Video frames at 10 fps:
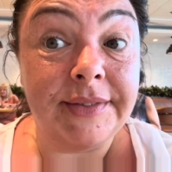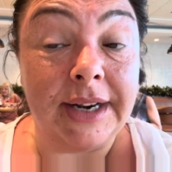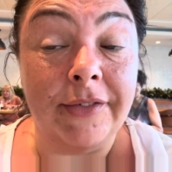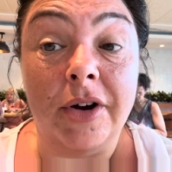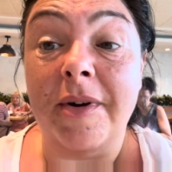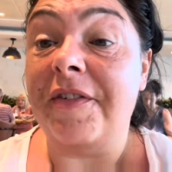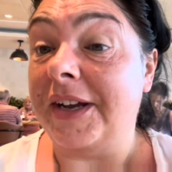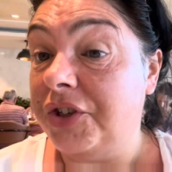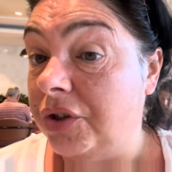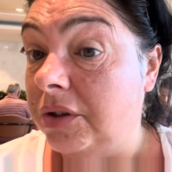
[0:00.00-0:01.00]
then I've got my
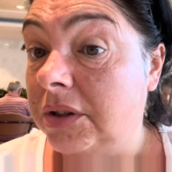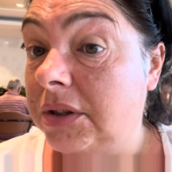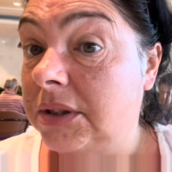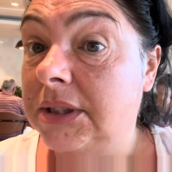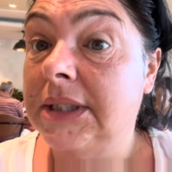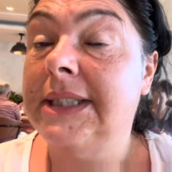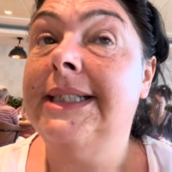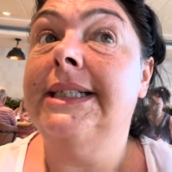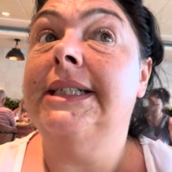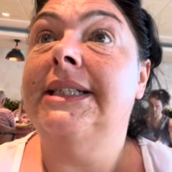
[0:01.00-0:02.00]
facial,
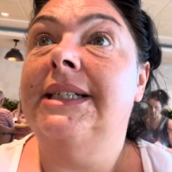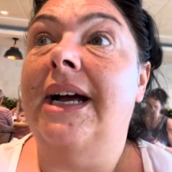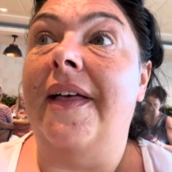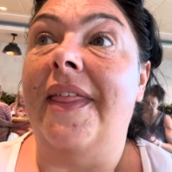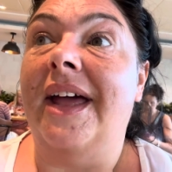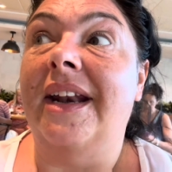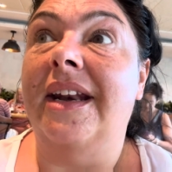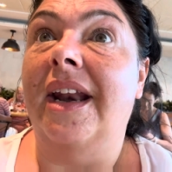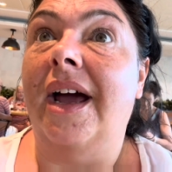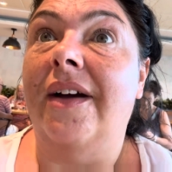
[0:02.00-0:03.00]
and
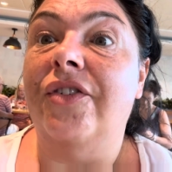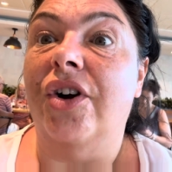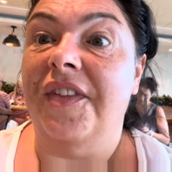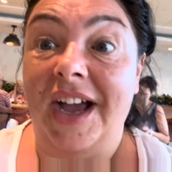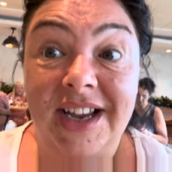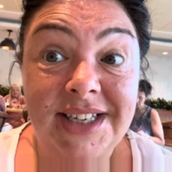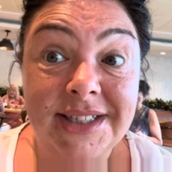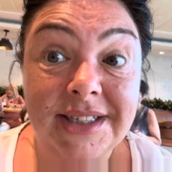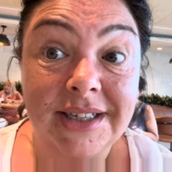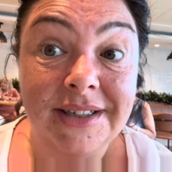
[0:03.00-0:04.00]
then I've got the heist.